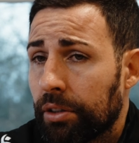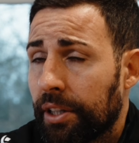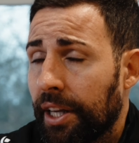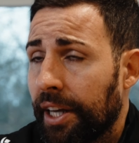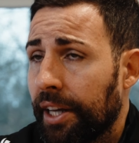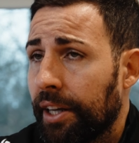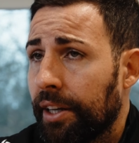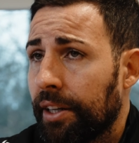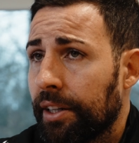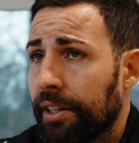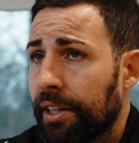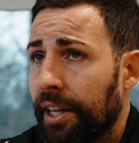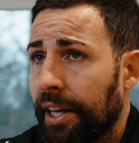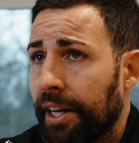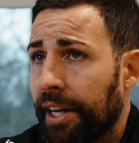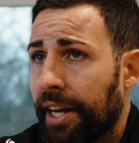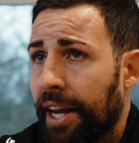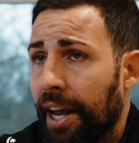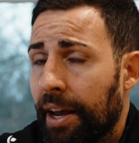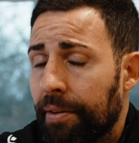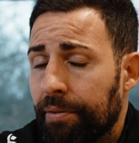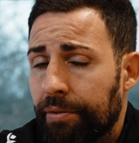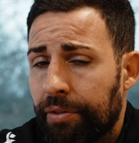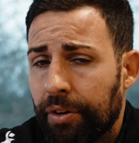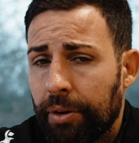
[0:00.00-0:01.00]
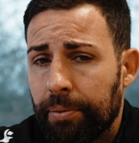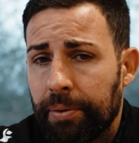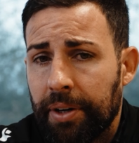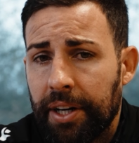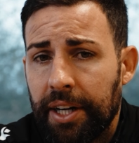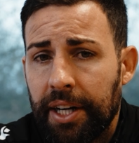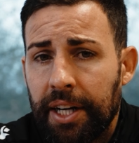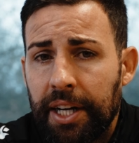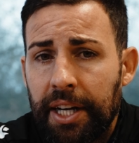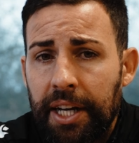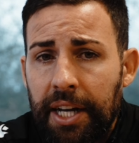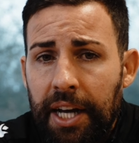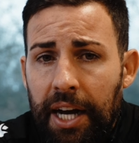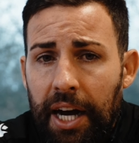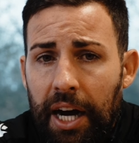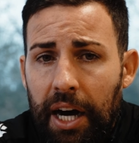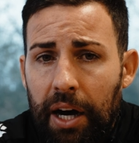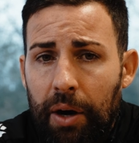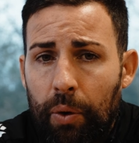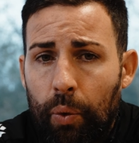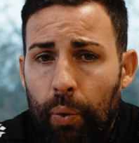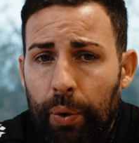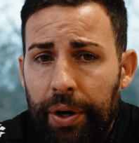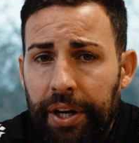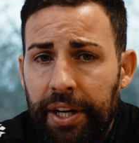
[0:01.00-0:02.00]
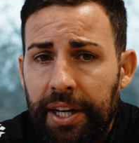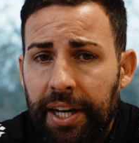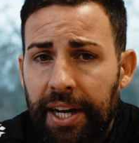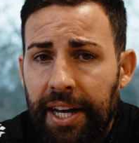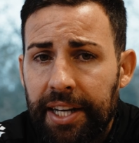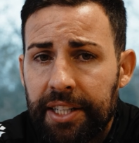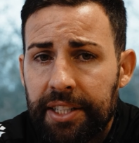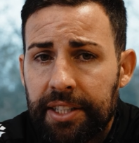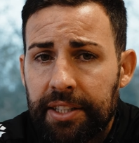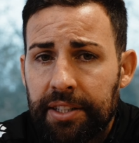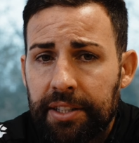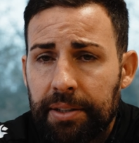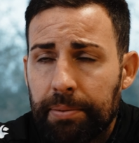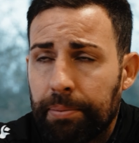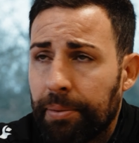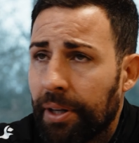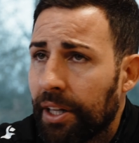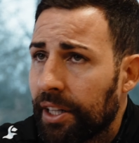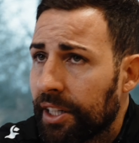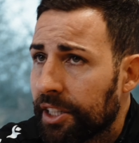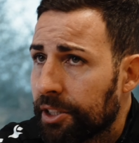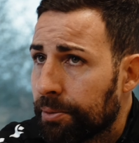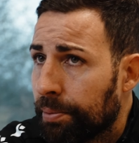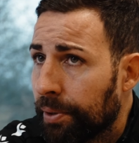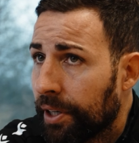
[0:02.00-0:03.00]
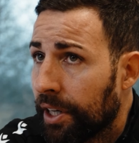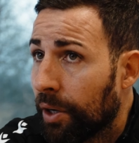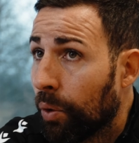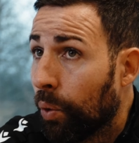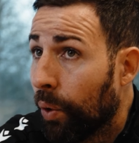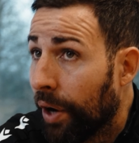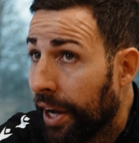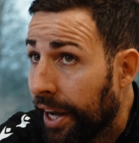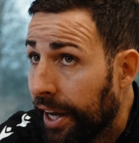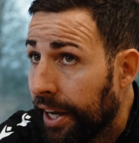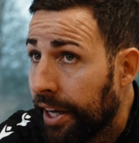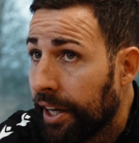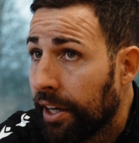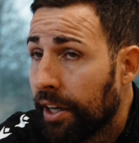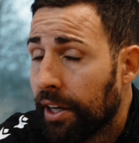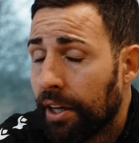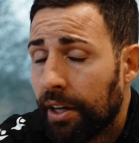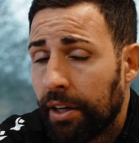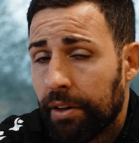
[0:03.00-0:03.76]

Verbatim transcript: They, they came from a, a win against Middlesbrough away,